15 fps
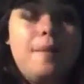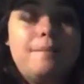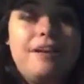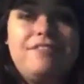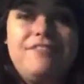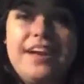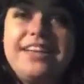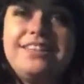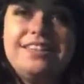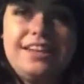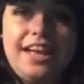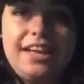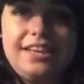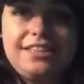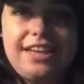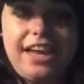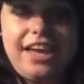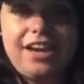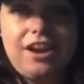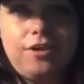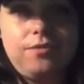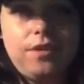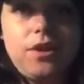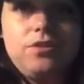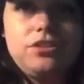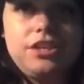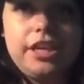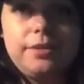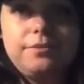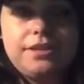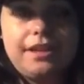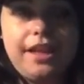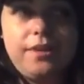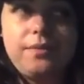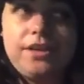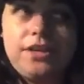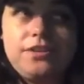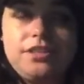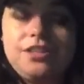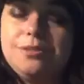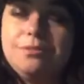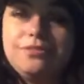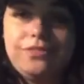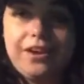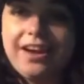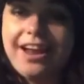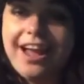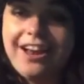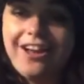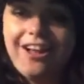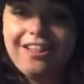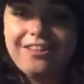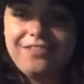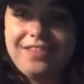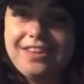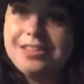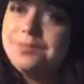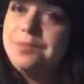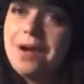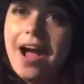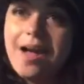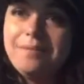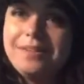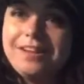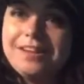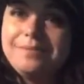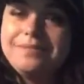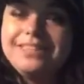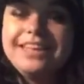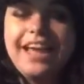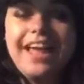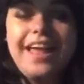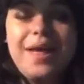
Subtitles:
My friends and I can take it on road trips, or like we used to before it had all of these problems.